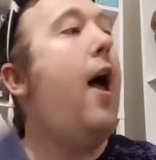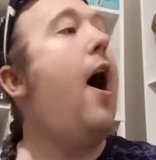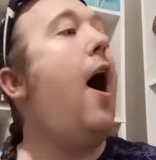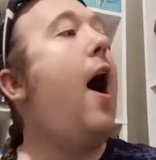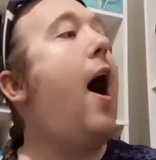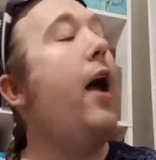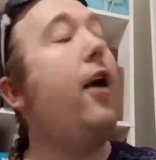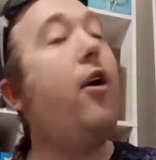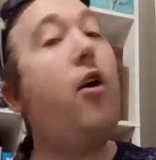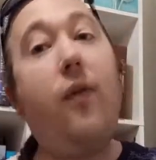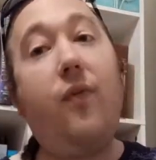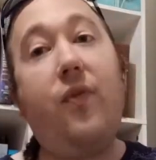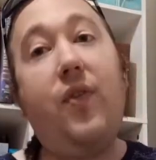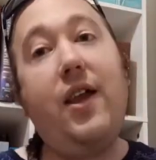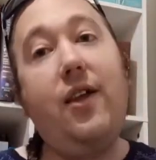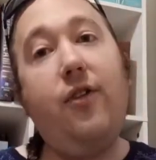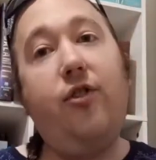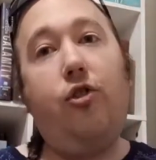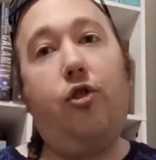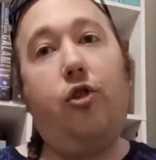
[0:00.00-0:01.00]
I got
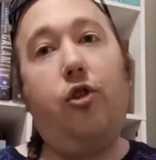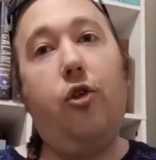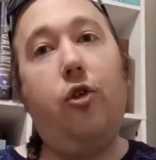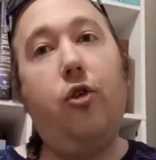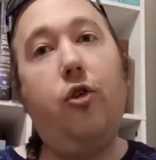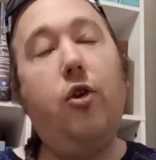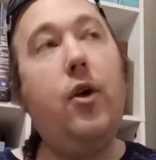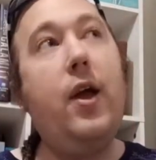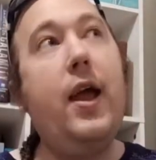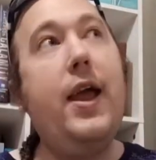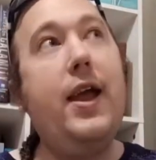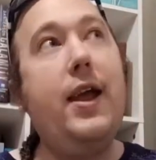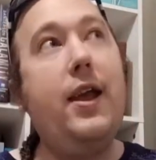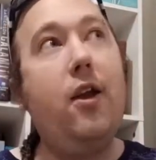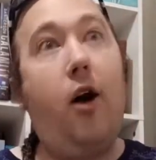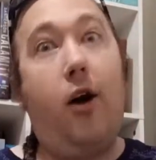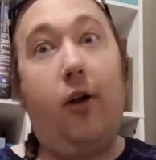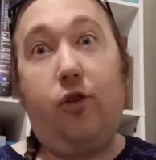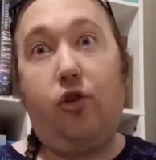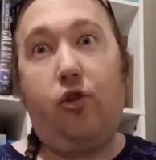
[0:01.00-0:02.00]
these two in
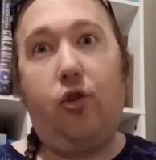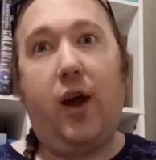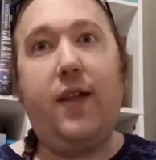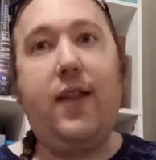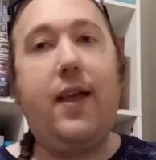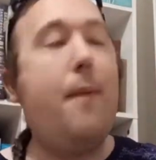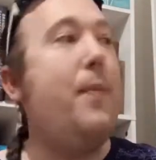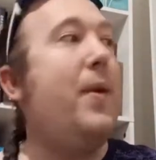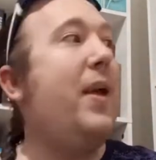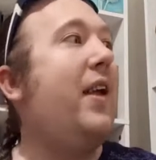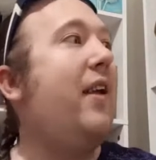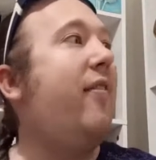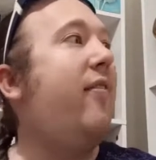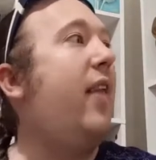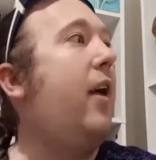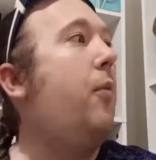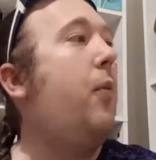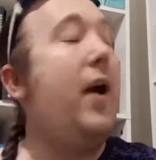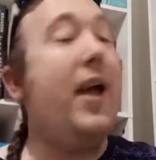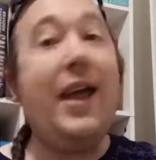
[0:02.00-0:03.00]
Australia because
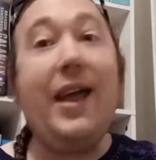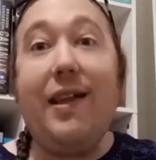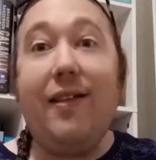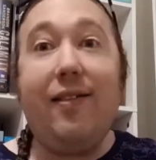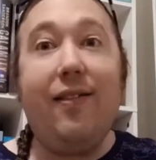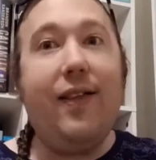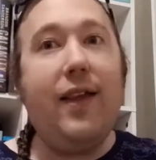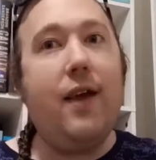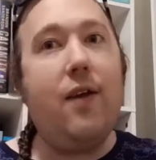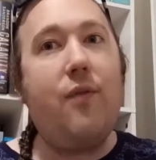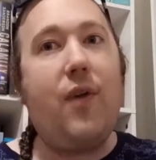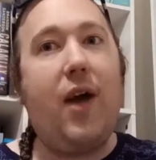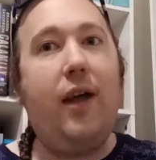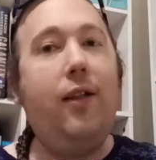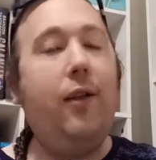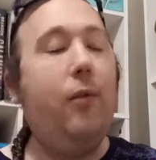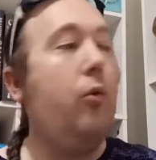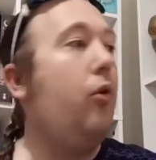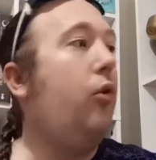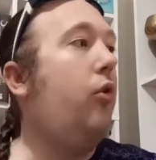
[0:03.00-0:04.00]
they were easily
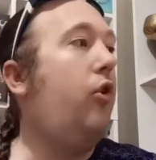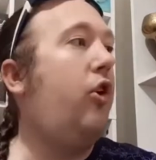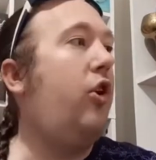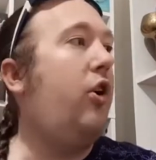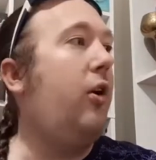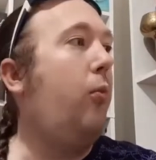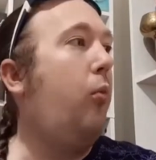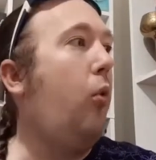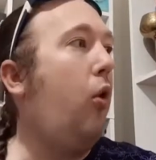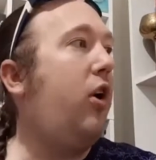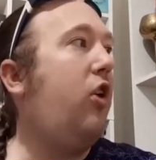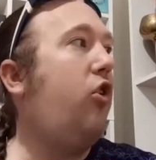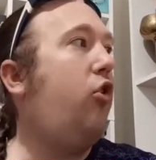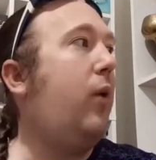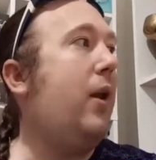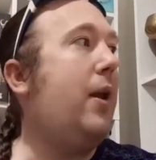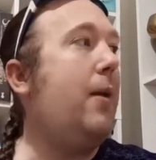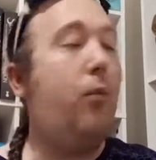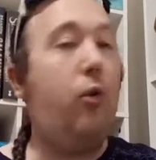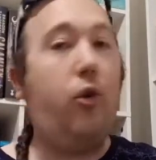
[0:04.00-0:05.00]
available. You can walk into
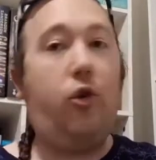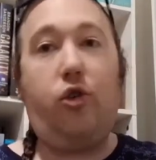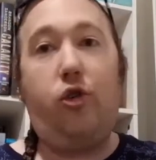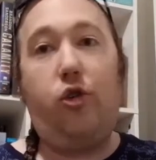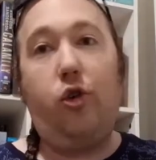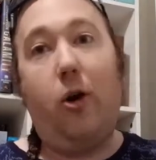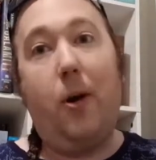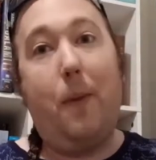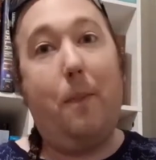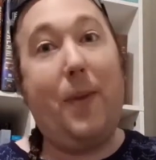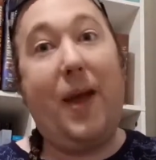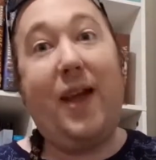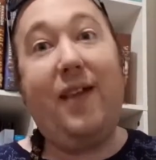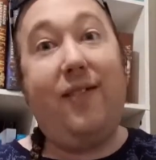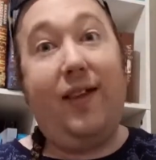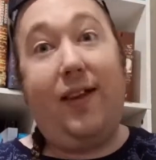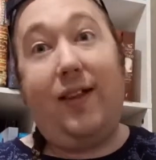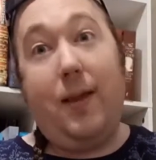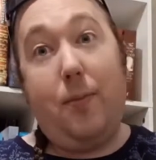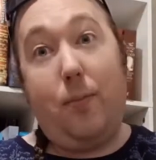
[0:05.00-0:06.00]
any bookstore and
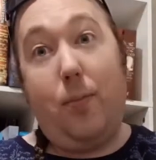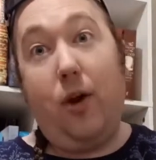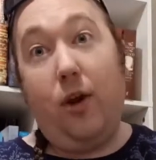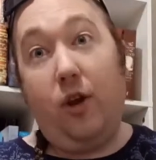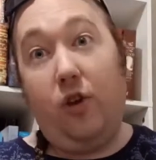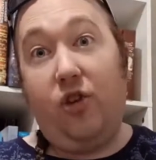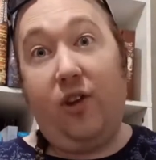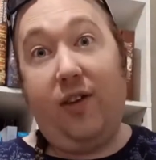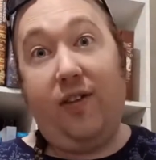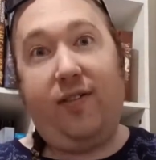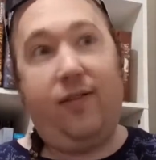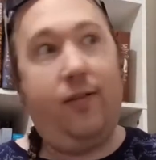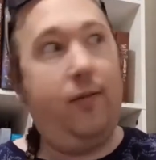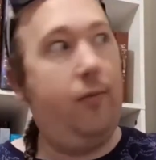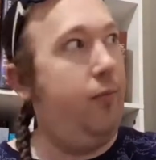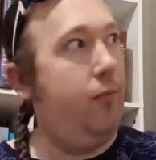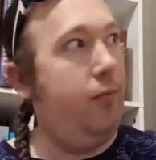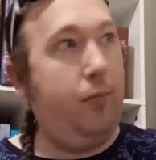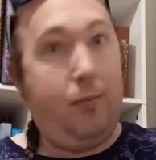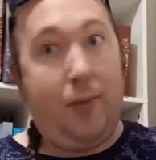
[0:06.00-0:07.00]
basically purchase
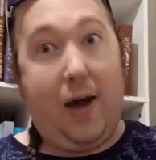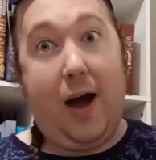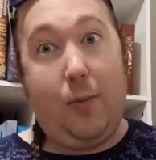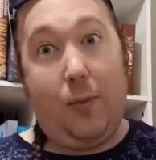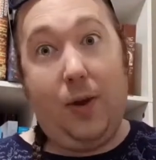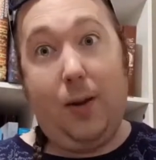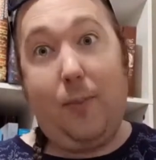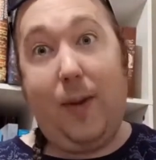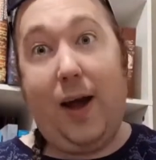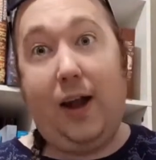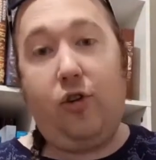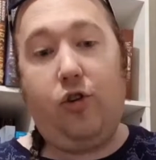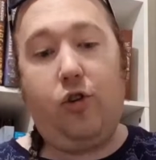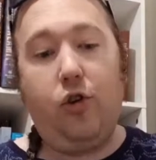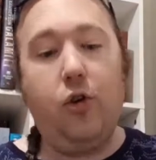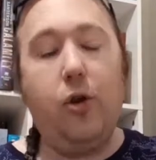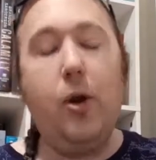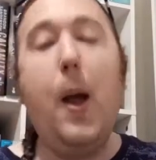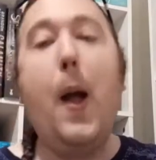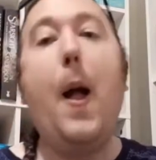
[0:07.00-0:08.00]
part one and part
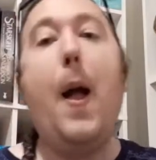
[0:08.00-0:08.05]
two.